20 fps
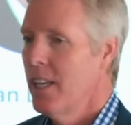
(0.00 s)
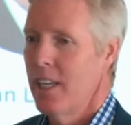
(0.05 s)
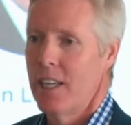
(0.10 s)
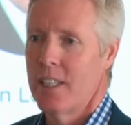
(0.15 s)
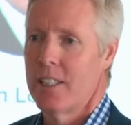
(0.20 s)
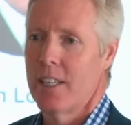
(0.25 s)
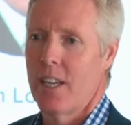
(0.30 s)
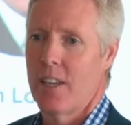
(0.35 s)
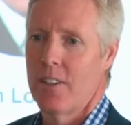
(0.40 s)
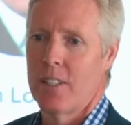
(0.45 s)

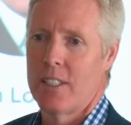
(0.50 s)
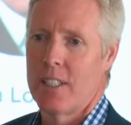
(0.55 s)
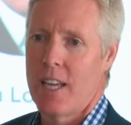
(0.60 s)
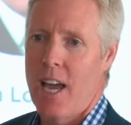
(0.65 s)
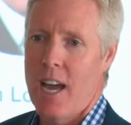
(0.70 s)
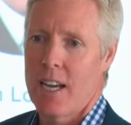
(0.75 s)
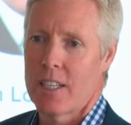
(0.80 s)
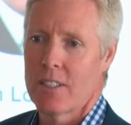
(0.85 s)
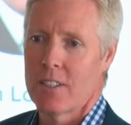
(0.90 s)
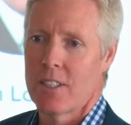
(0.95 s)
until the
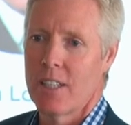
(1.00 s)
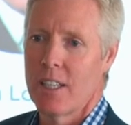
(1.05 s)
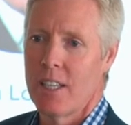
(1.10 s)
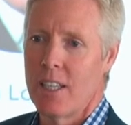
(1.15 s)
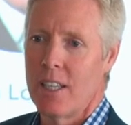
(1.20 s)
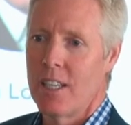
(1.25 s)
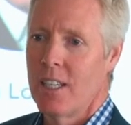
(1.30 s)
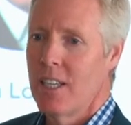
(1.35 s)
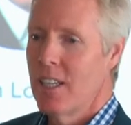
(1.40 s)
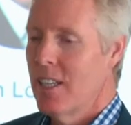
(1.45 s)
tax
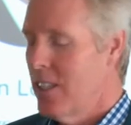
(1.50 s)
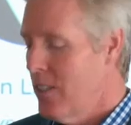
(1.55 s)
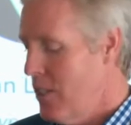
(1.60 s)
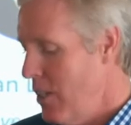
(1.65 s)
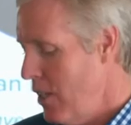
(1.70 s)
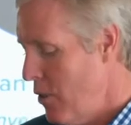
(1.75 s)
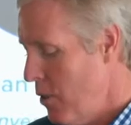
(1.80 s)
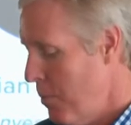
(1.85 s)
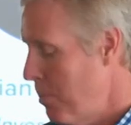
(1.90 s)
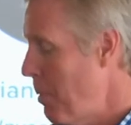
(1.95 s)
lien is
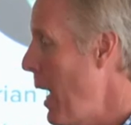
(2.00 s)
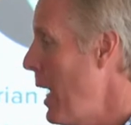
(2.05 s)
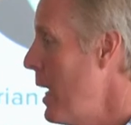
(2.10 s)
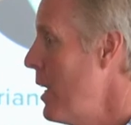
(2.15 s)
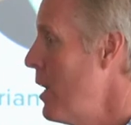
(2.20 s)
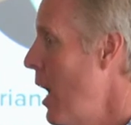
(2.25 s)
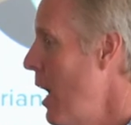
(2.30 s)
either paid